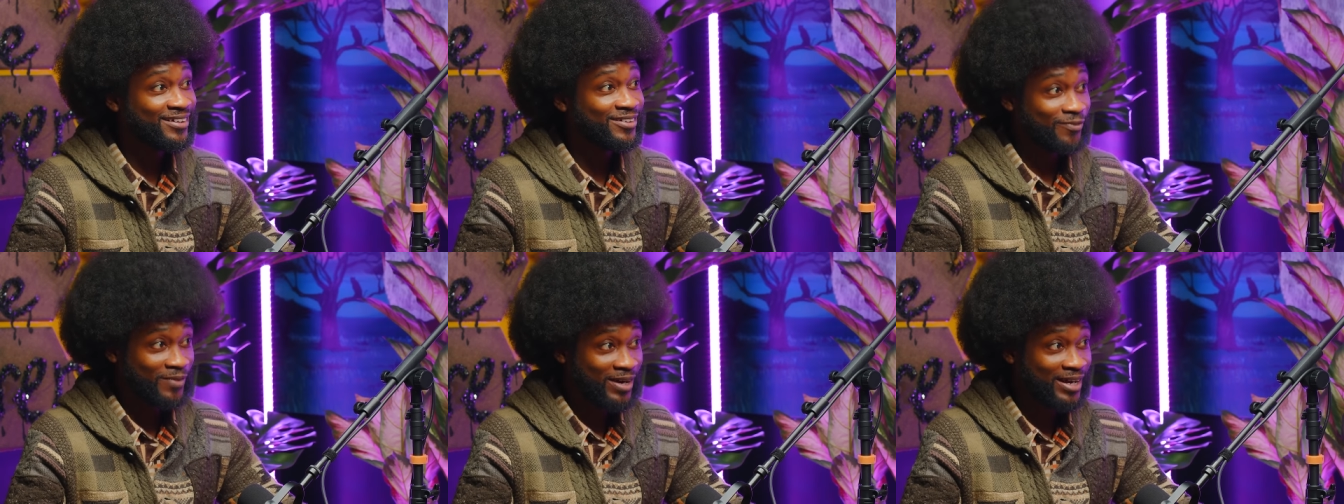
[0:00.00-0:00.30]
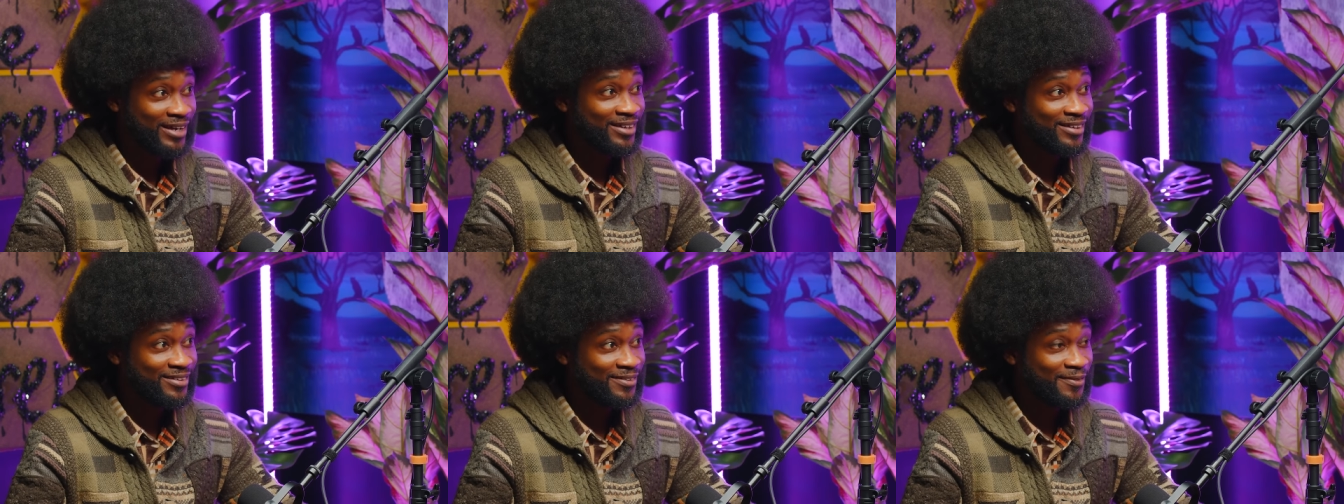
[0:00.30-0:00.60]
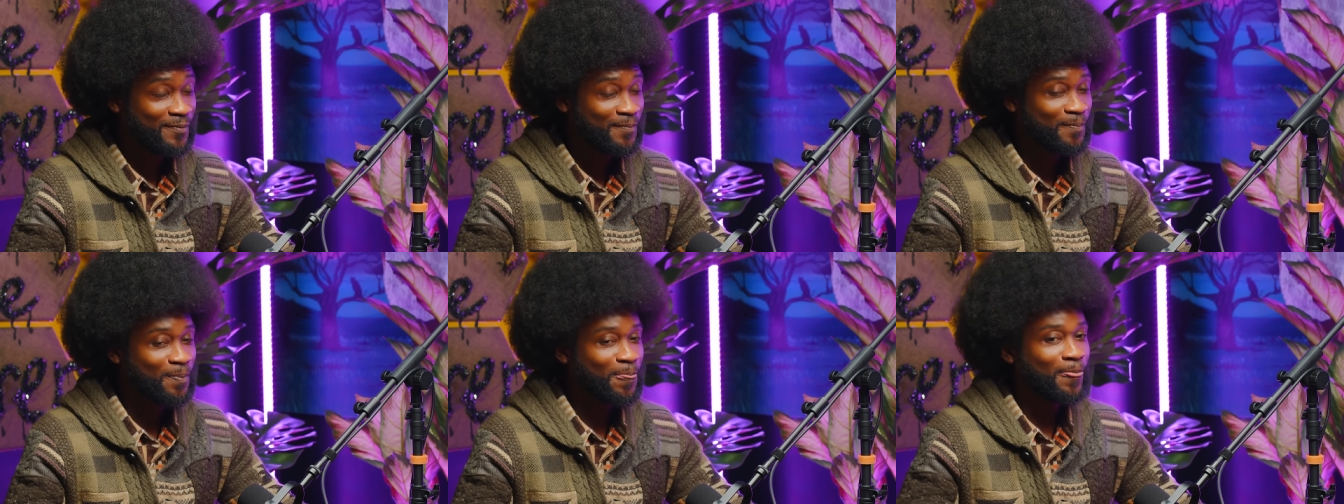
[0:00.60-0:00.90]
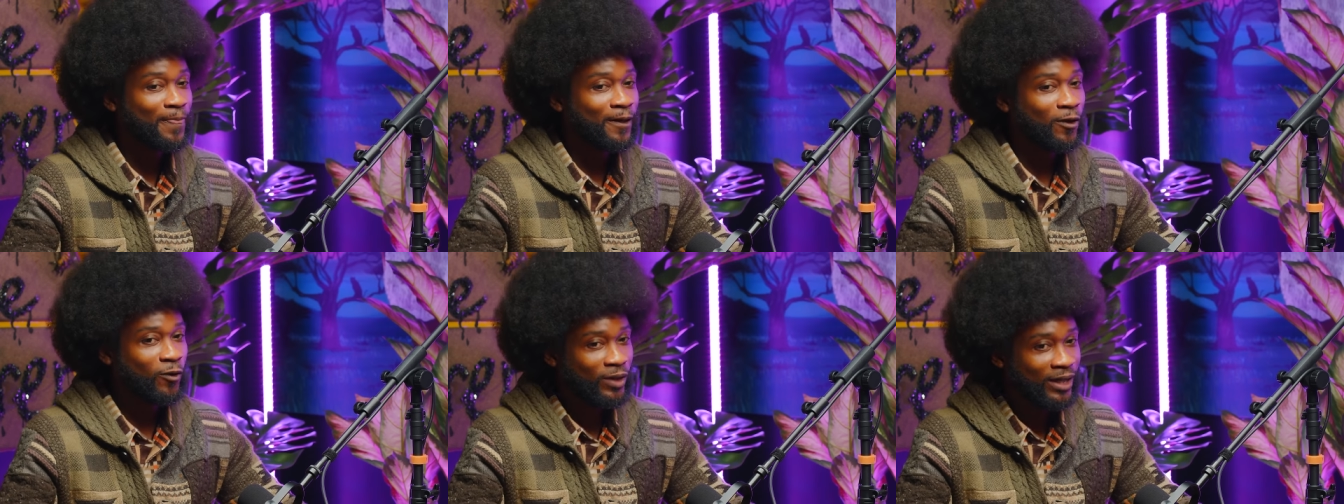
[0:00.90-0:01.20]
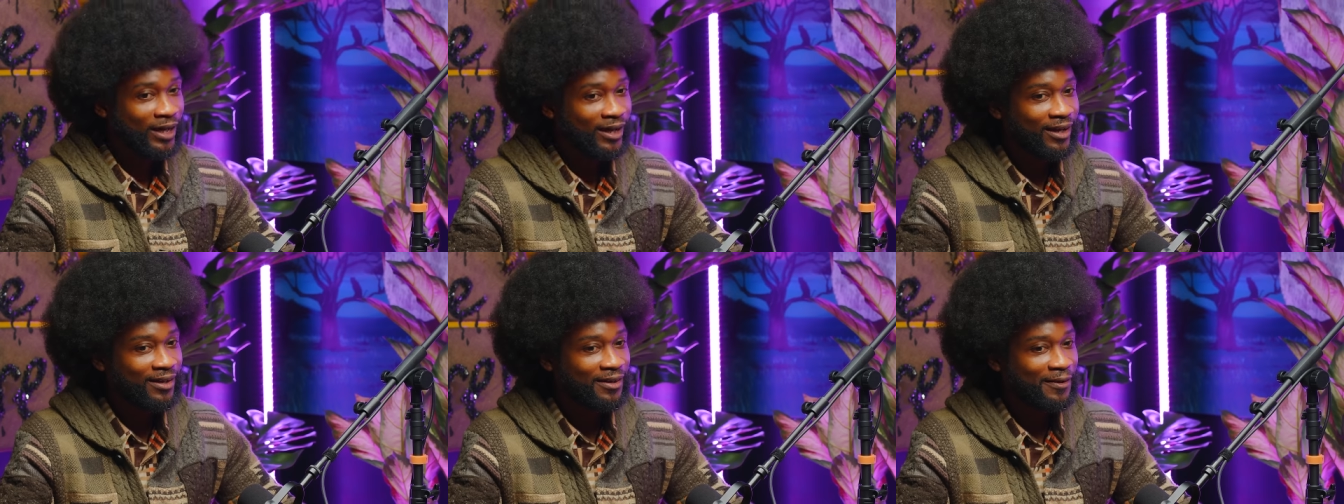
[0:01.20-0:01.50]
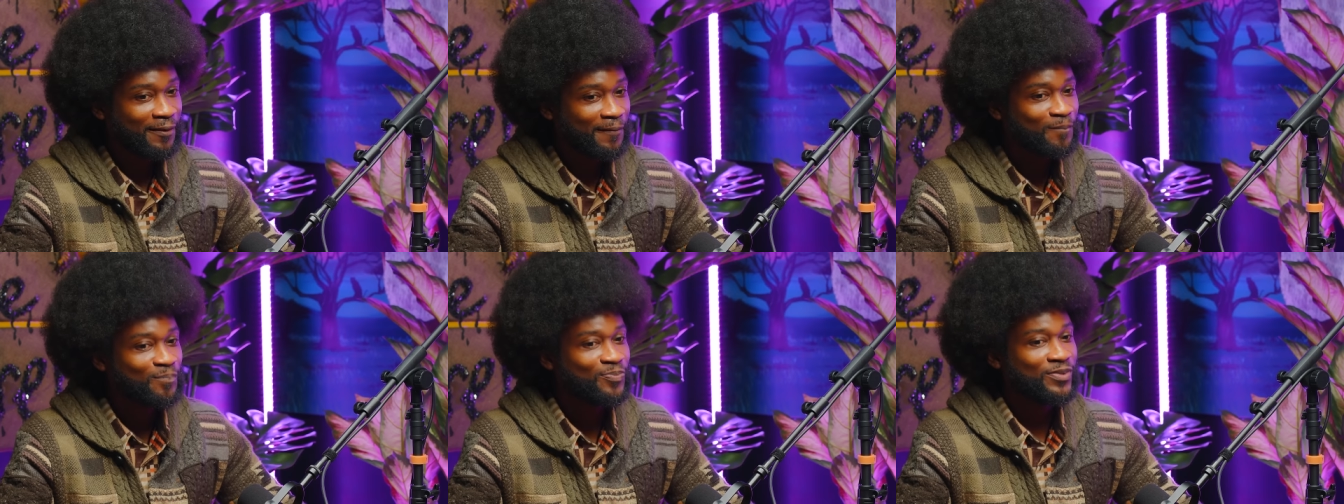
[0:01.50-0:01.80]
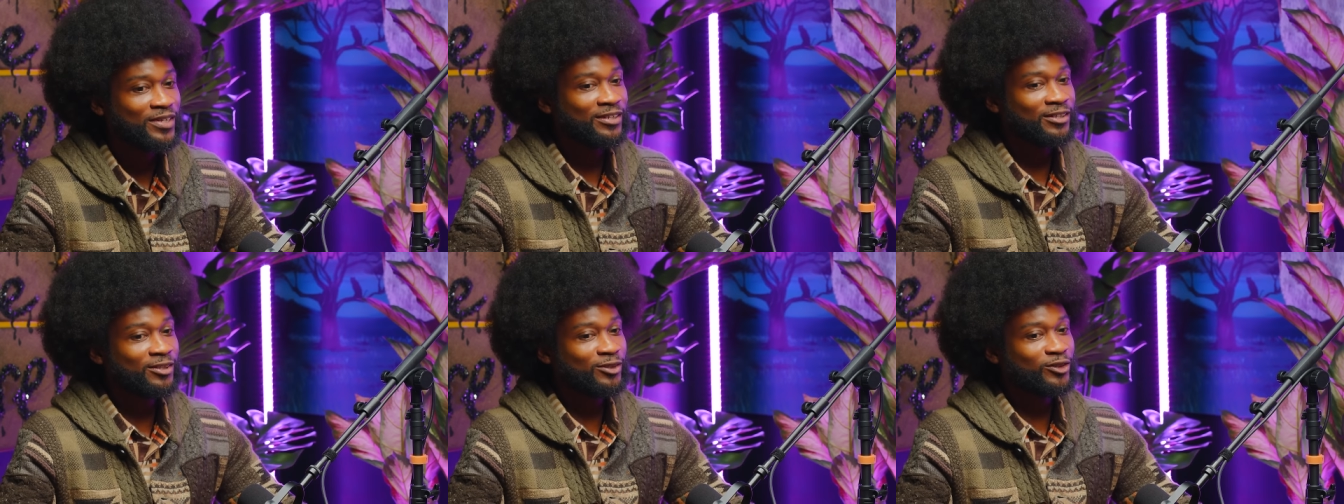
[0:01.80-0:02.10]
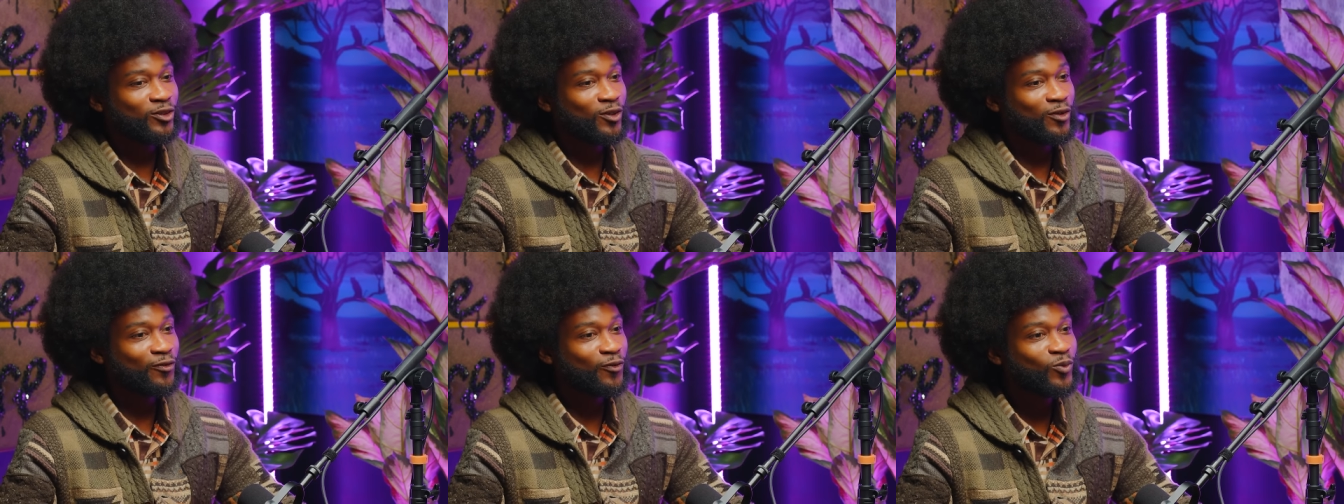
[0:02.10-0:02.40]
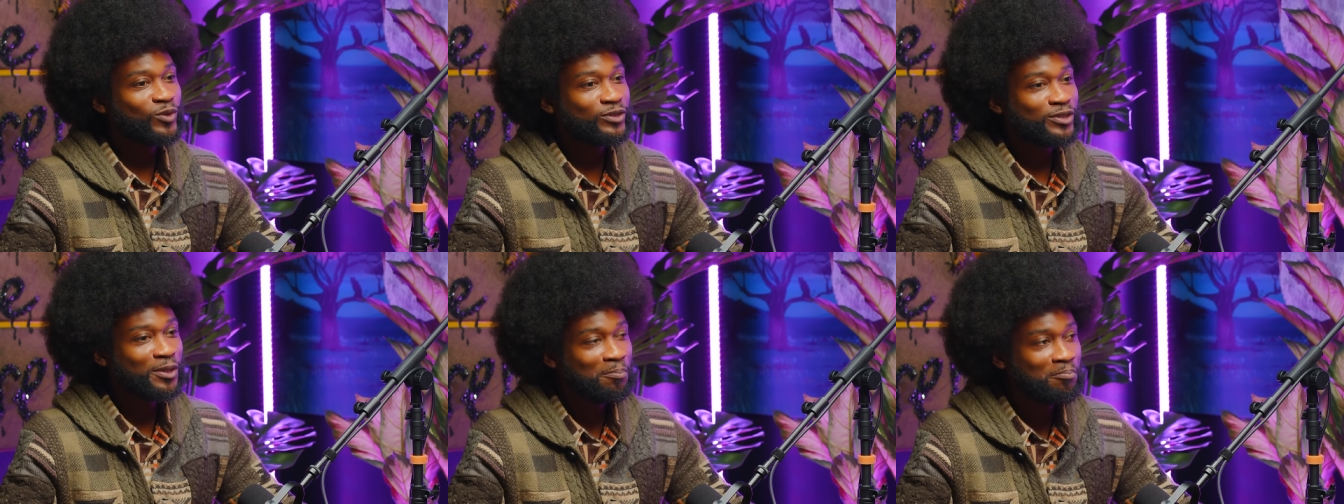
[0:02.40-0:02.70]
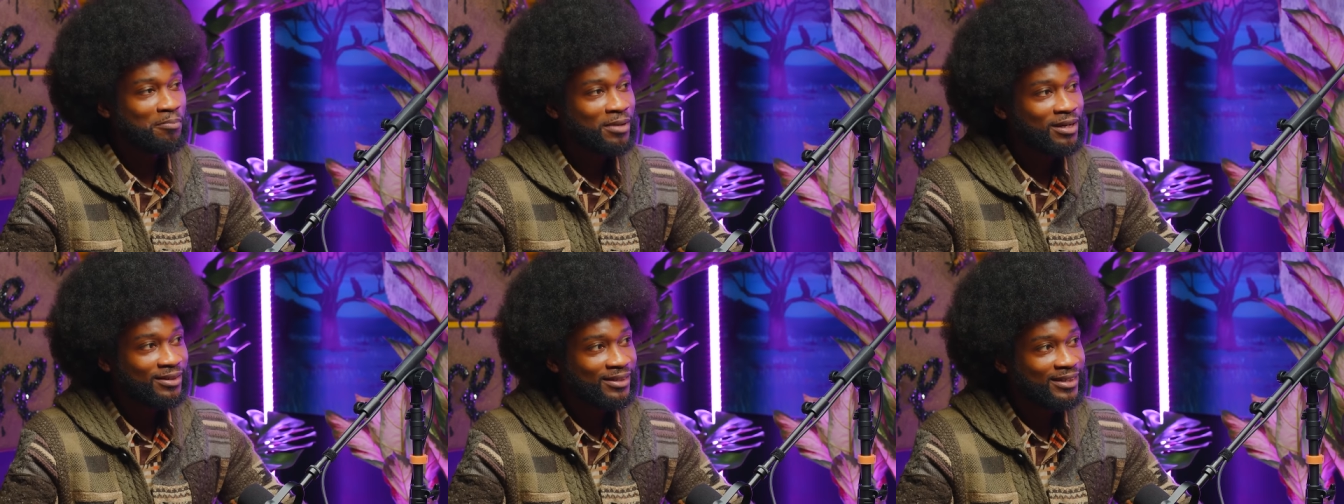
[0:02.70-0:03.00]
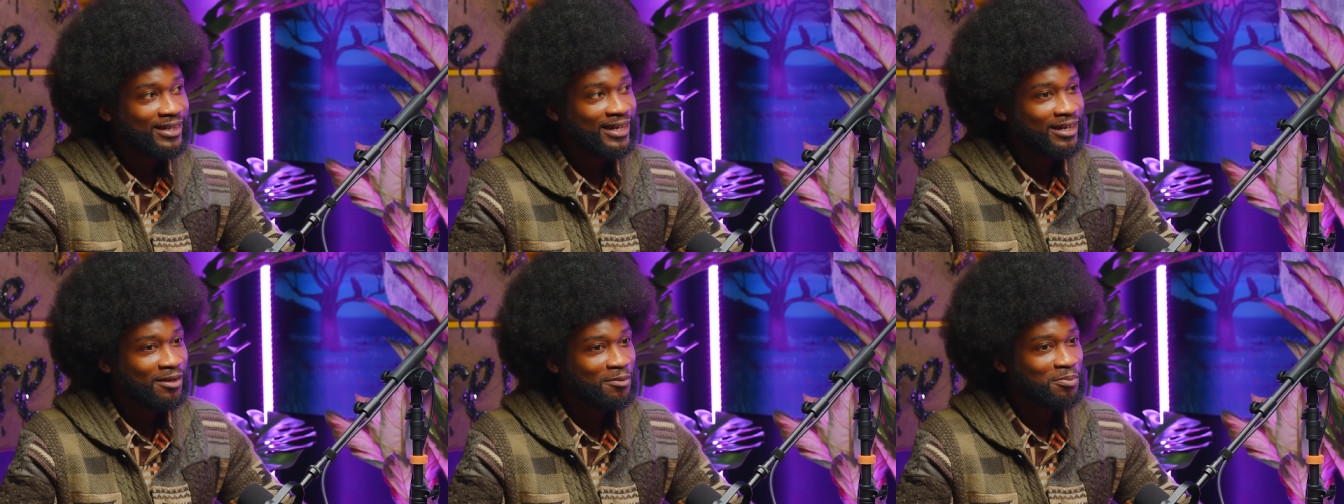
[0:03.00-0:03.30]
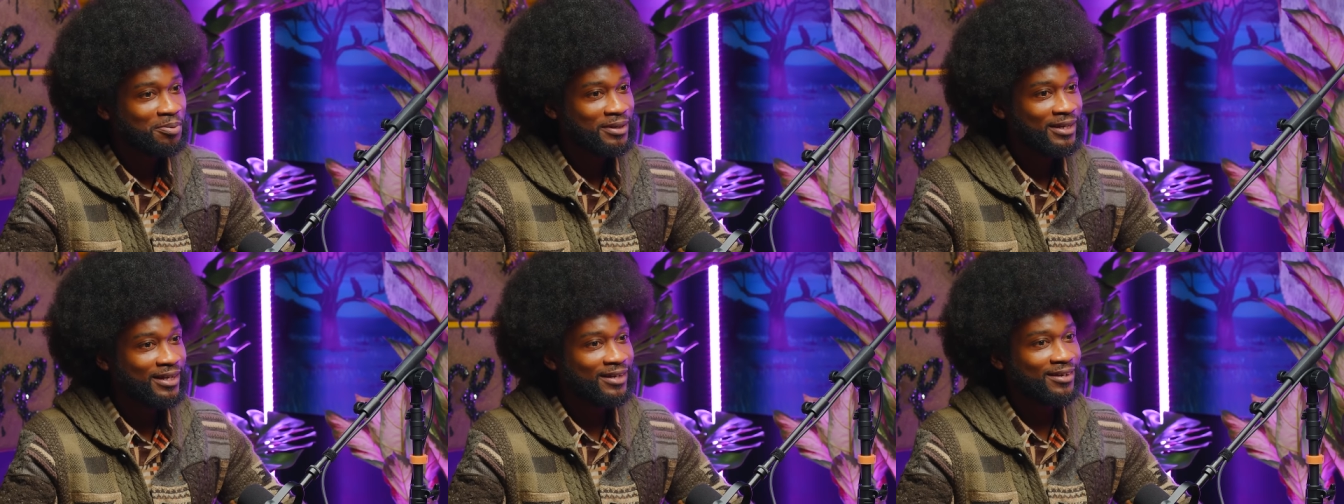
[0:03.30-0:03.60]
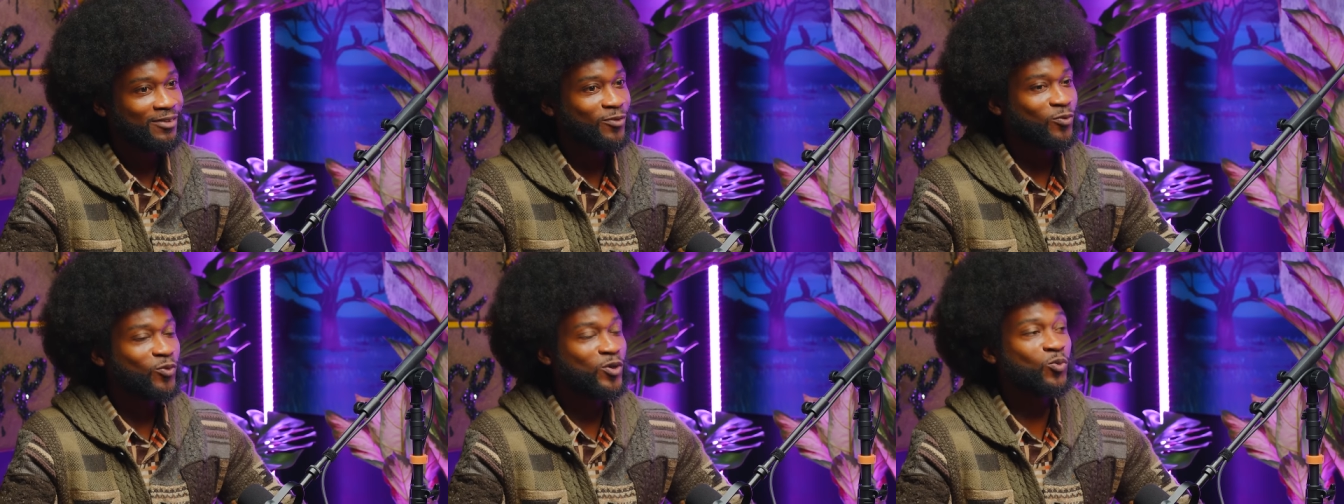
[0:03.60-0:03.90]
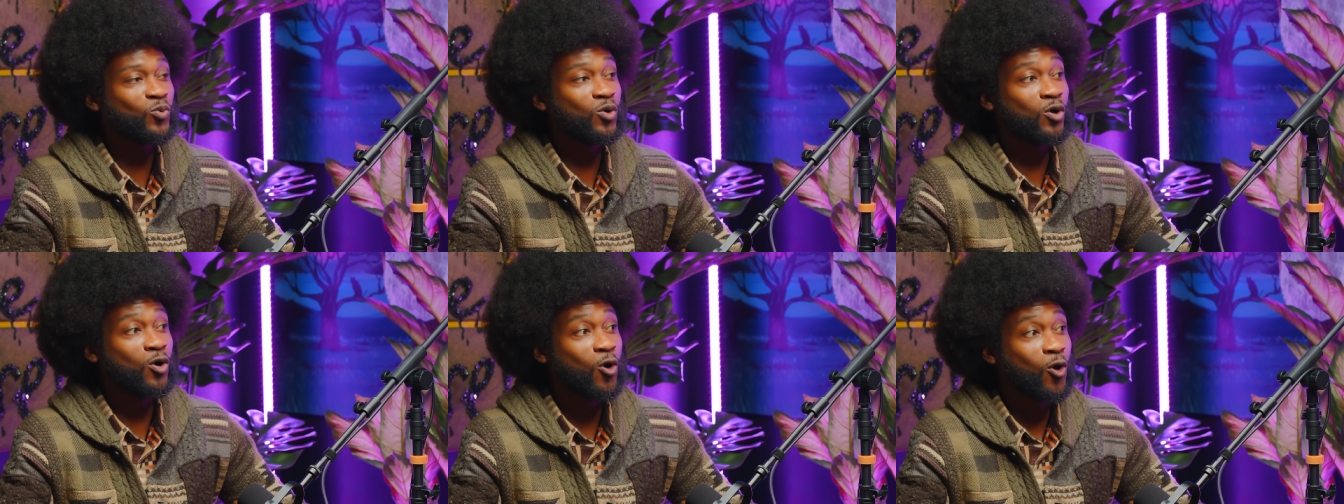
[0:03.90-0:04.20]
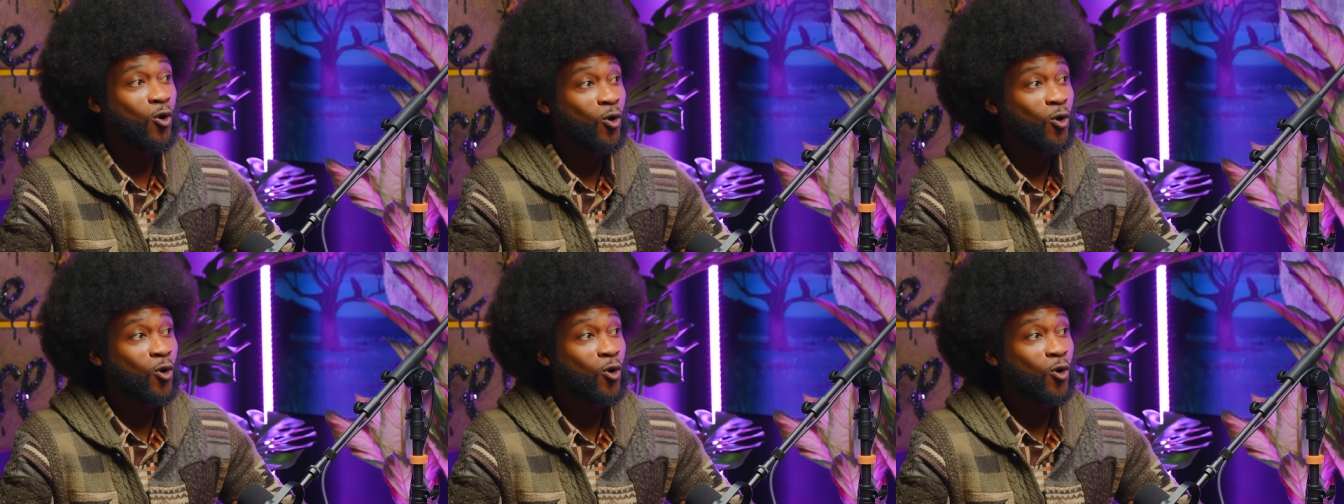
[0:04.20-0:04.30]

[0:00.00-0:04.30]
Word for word: Right? Okay. So if it was a melanated planet and we were